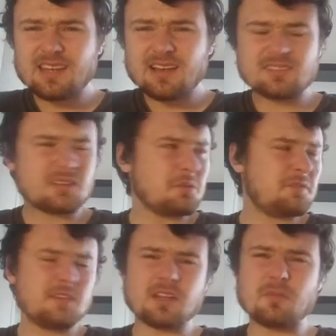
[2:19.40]
I was like, I don't
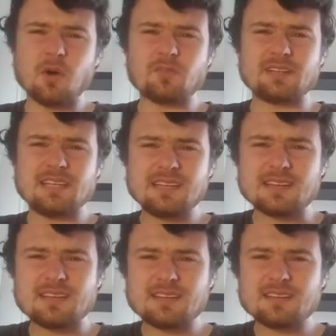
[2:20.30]
feel like I'm
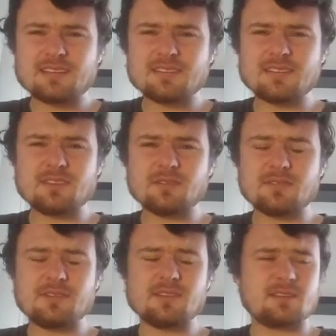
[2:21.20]
overeating. I
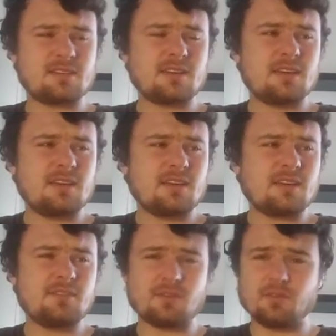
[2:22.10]

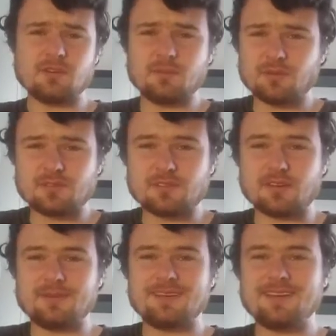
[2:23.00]
feel hungry most of the
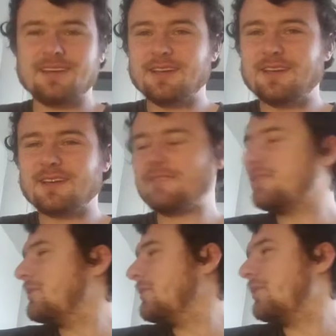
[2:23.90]
time. I
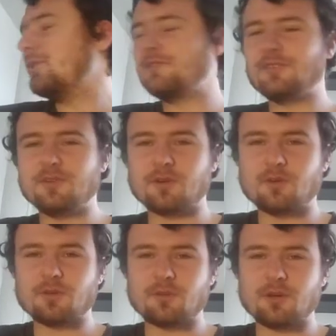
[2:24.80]
always feel really
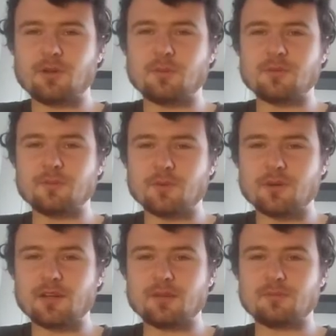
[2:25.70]
hungry when I wake up in the
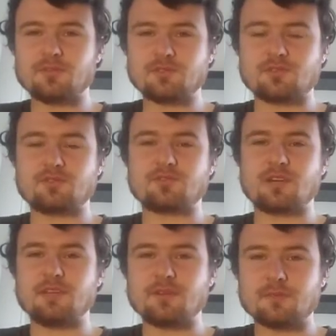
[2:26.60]
morning. I'm just
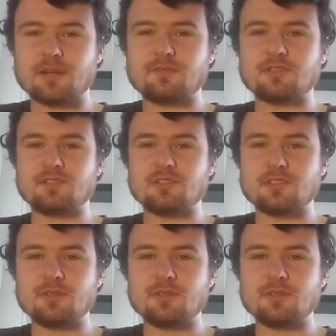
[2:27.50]
craving breakfast.